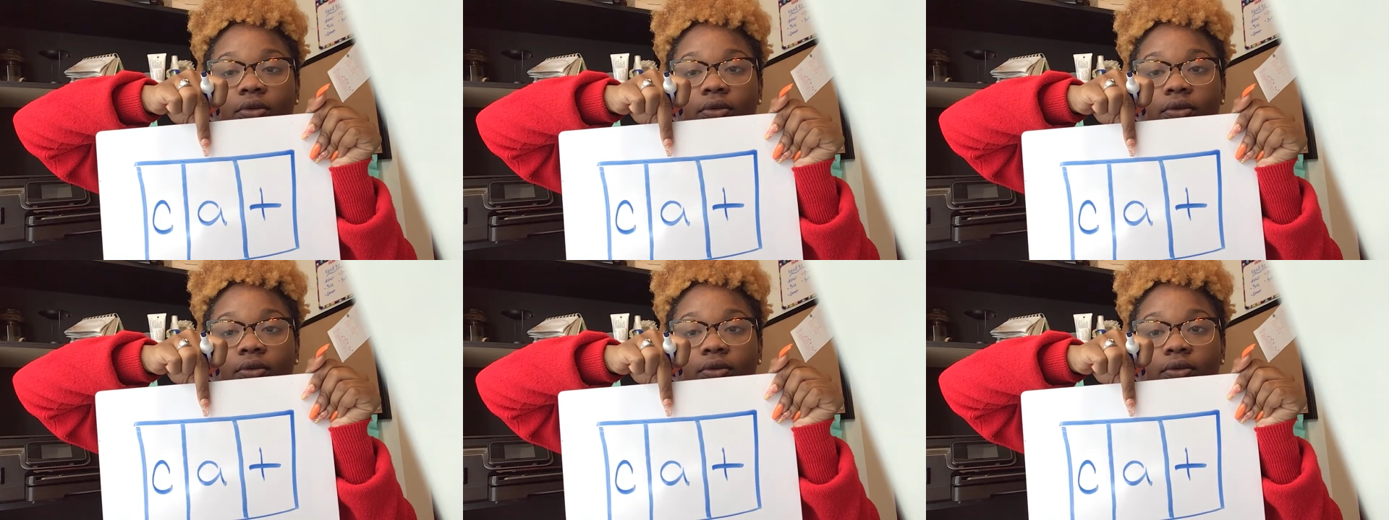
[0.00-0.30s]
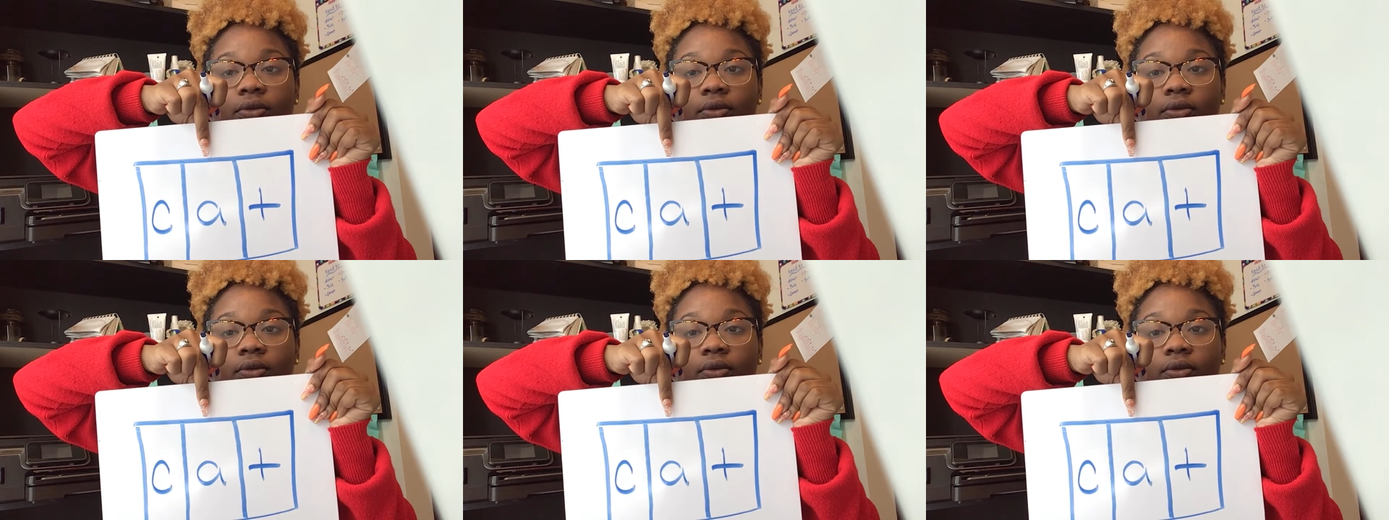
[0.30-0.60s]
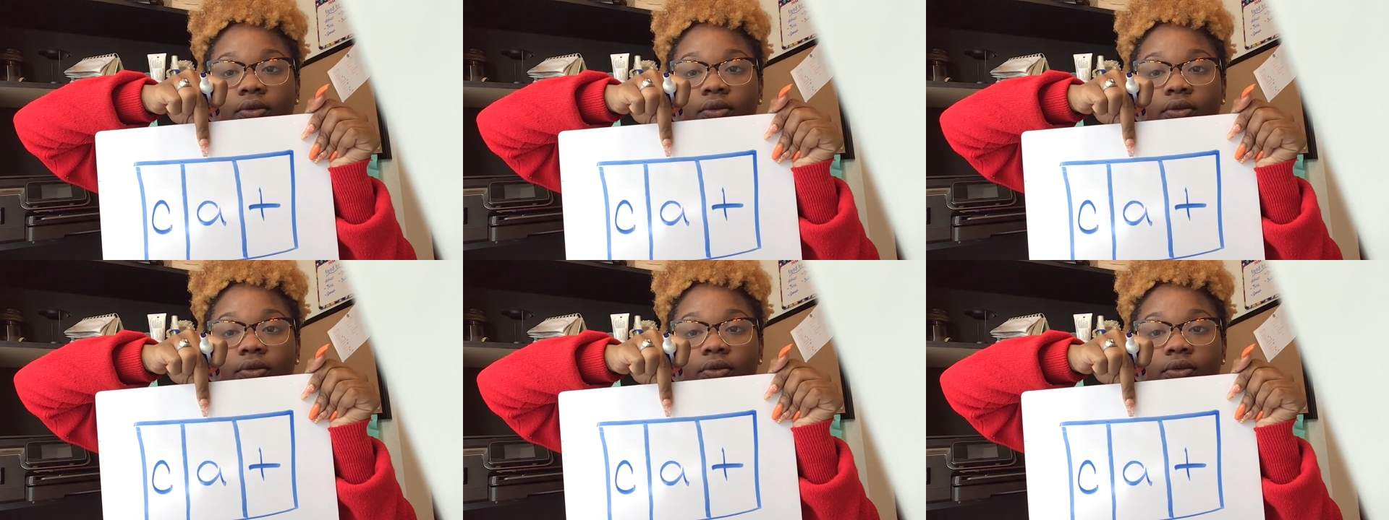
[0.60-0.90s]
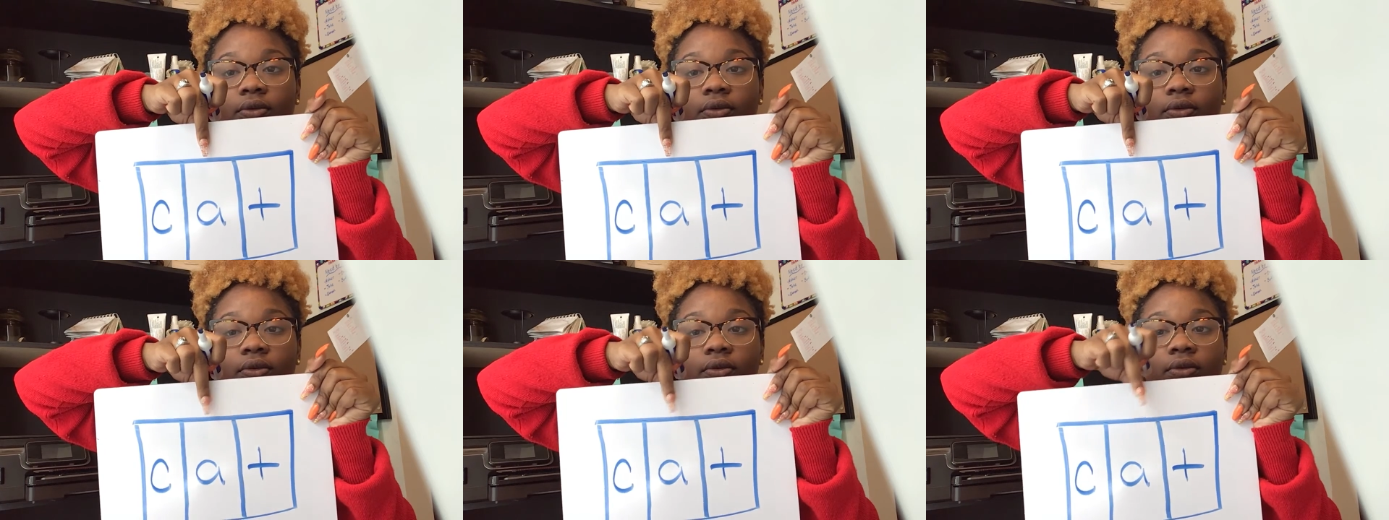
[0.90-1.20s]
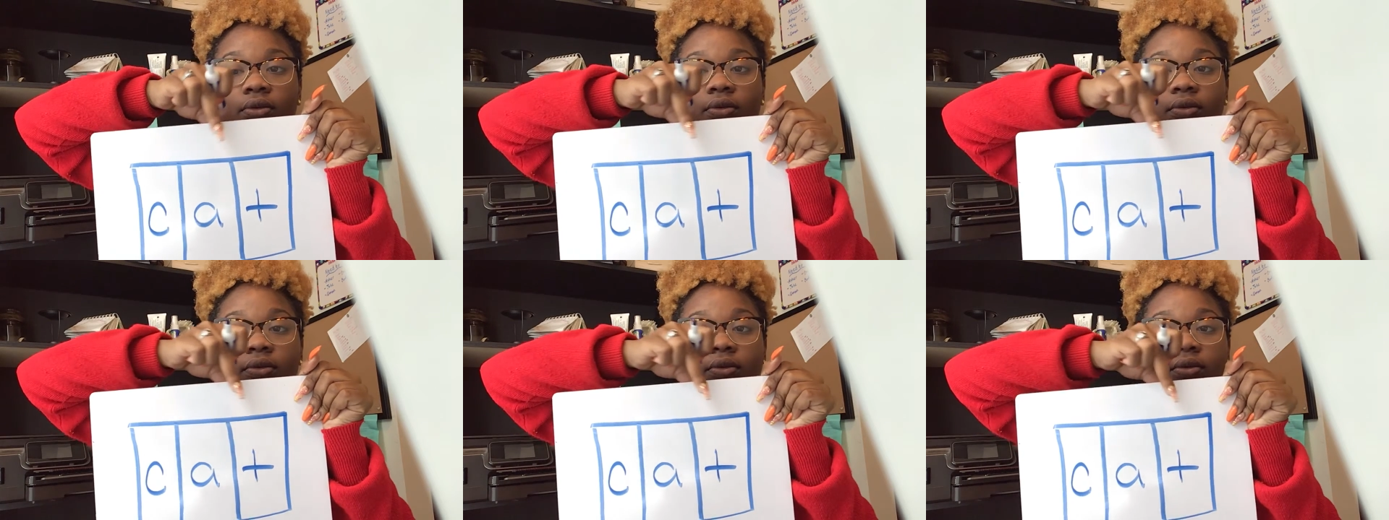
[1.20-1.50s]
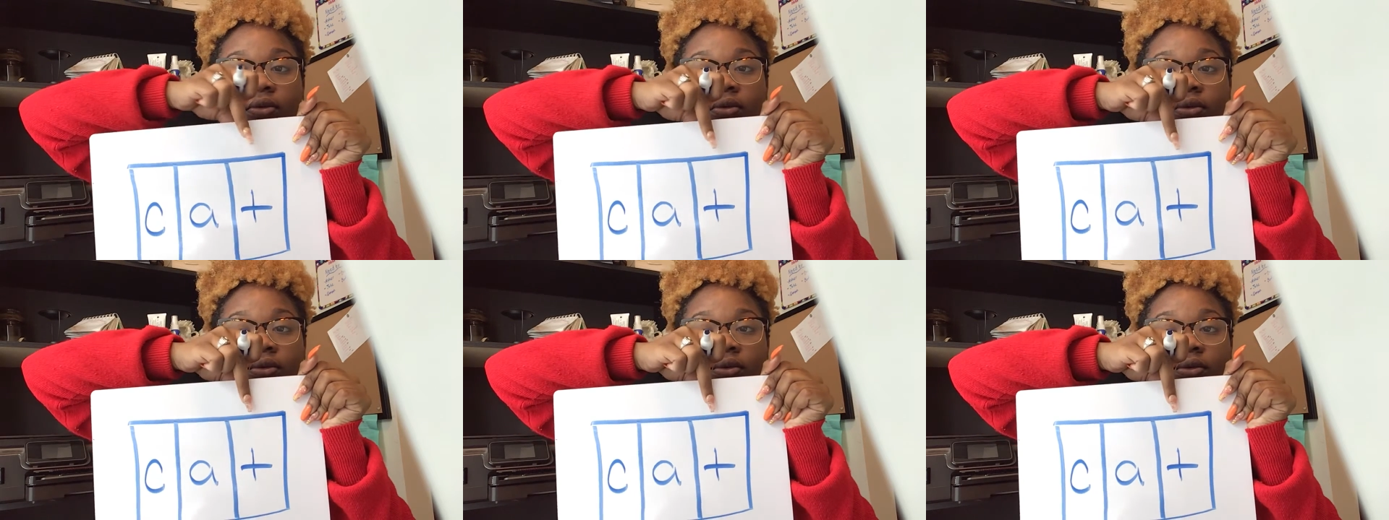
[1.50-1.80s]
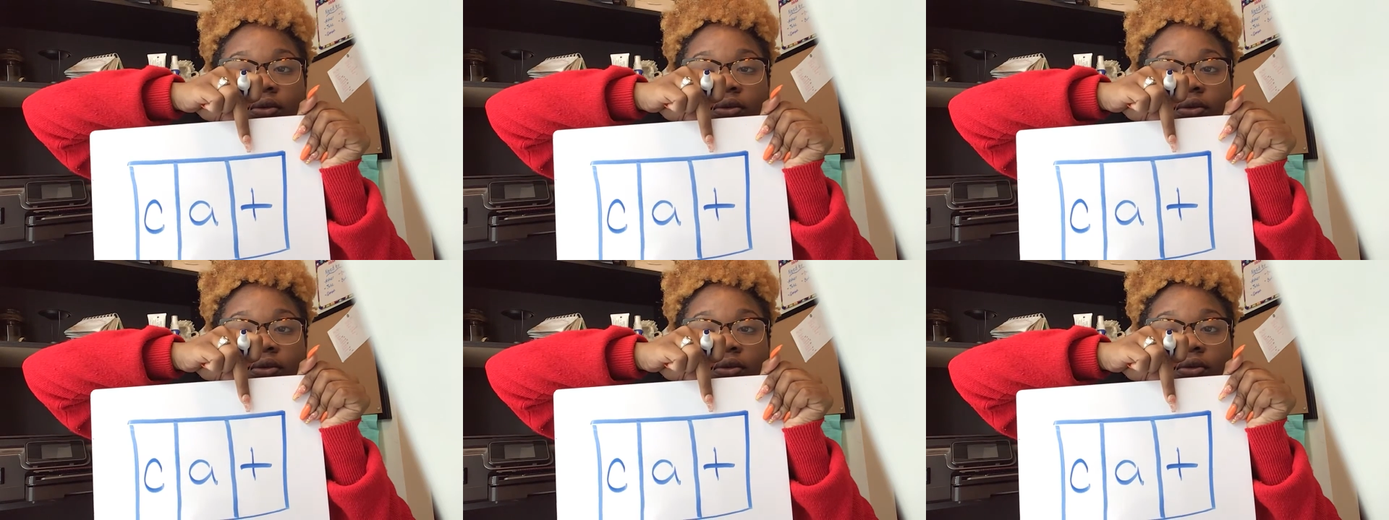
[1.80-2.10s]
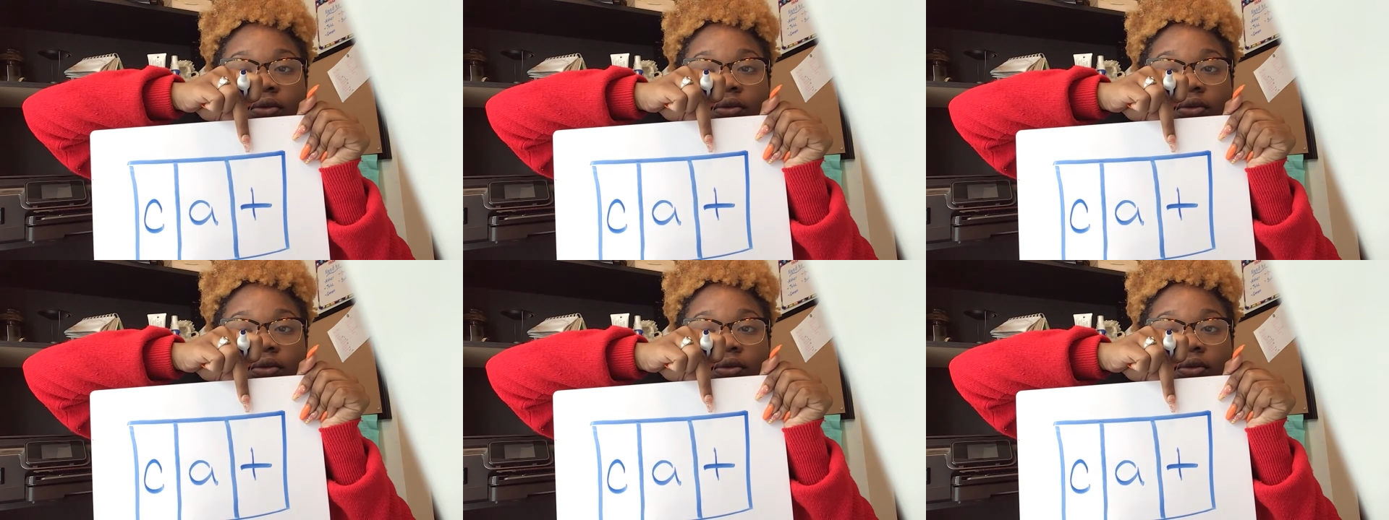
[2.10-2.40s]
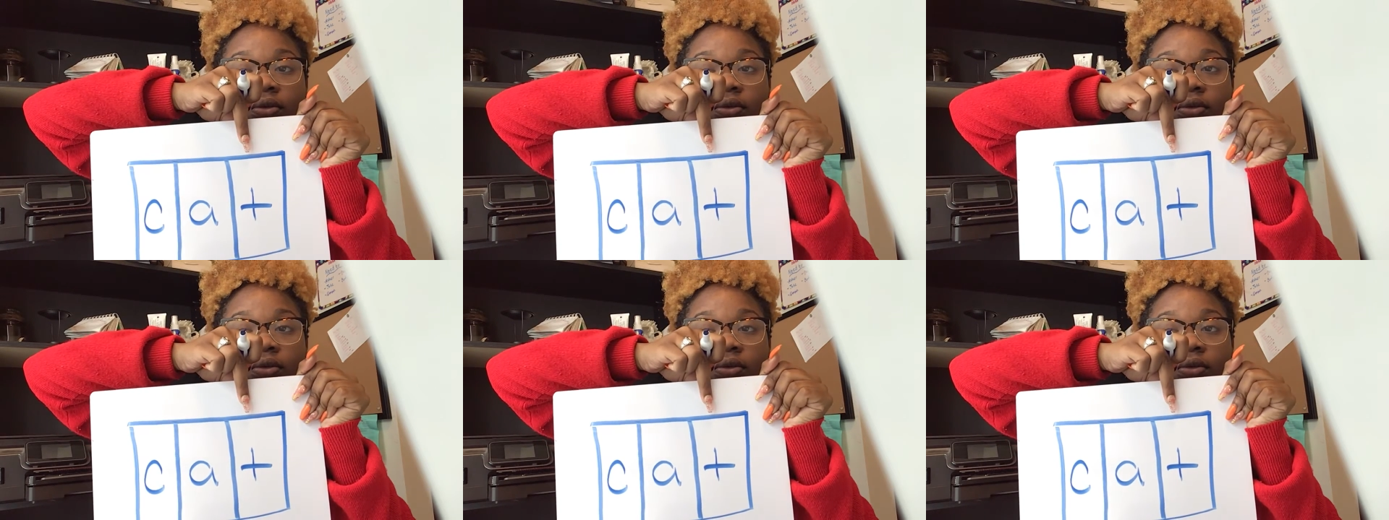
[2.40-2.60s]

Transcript: Nobody speaks.